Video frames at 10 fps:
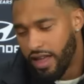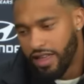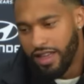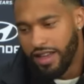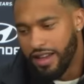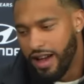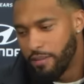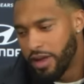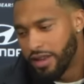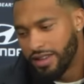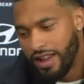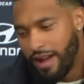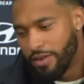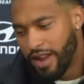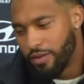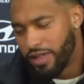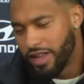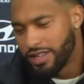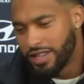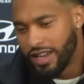Yeah, I mean, I'm not really
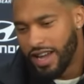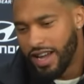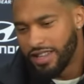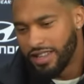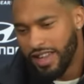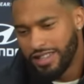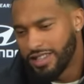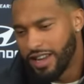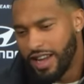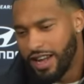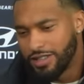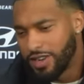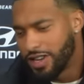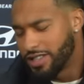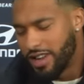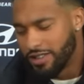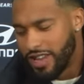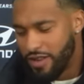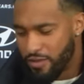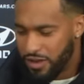into the contract talks.
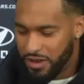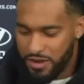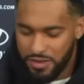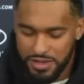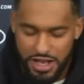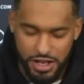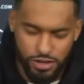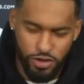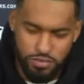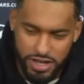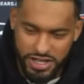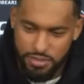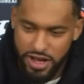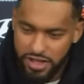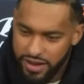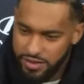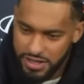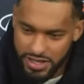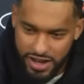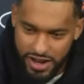I don't really know too much about leverage
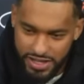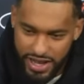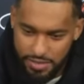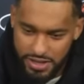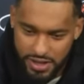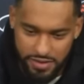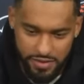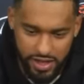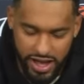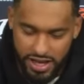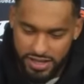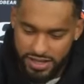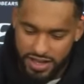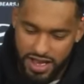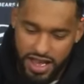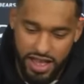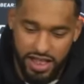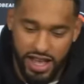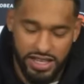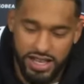and all that type of stuff. Like
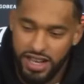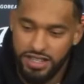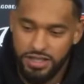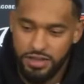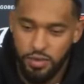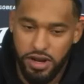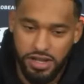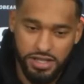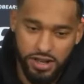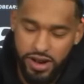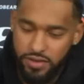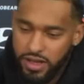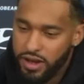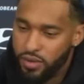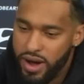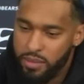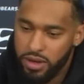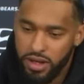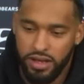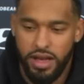I said, I just want to consider everything around
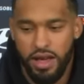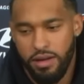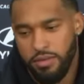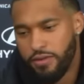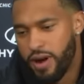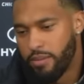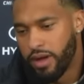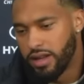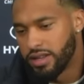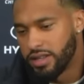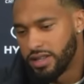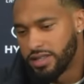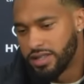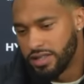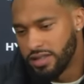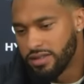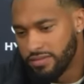me before I make a decision.